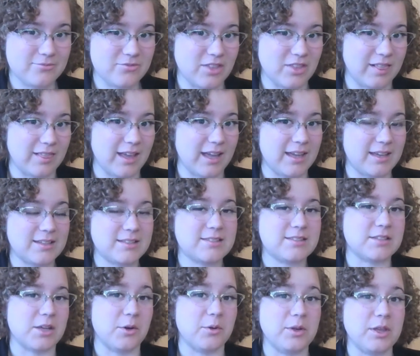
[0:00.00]
the likes,
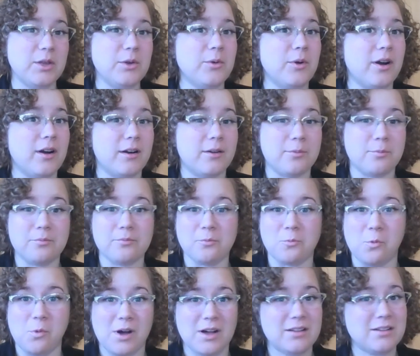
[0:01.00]
so you are
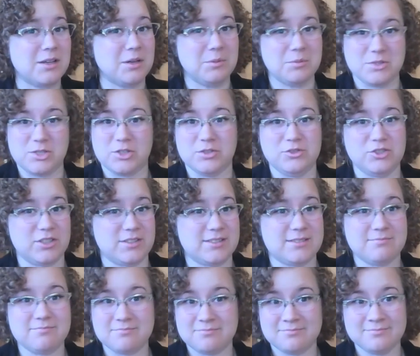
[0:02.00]
welcome to just
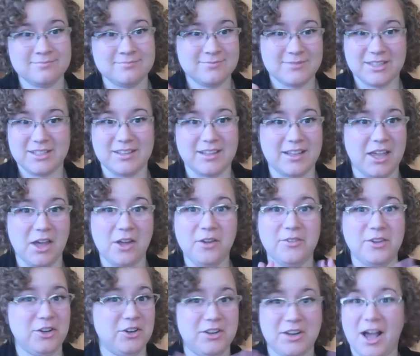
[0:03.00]
click out
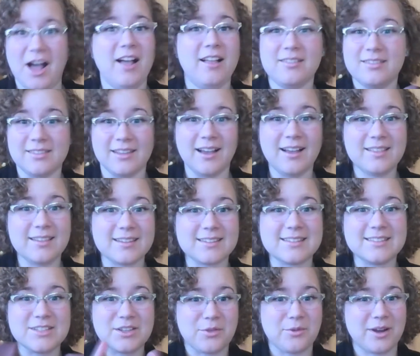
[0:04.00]
of here and not
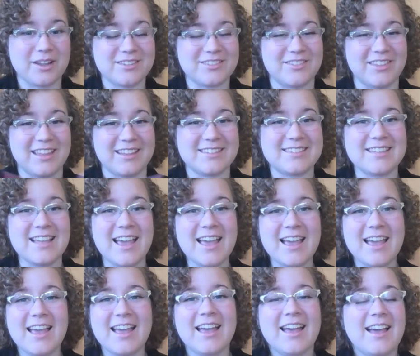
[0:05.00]
listen to the rest of this.
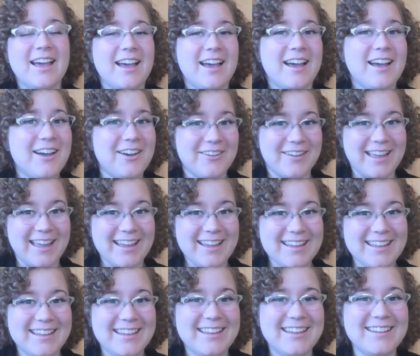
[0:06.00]

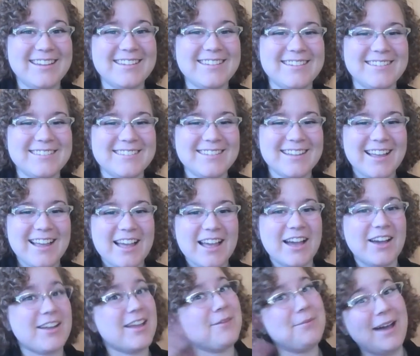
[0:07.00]
Okay?
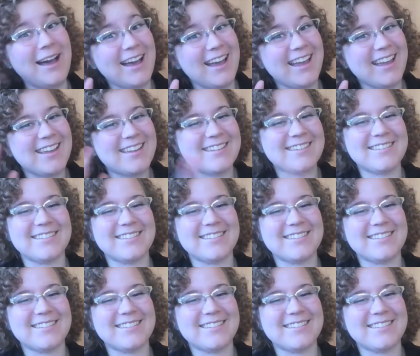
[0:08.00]
Okay, bye!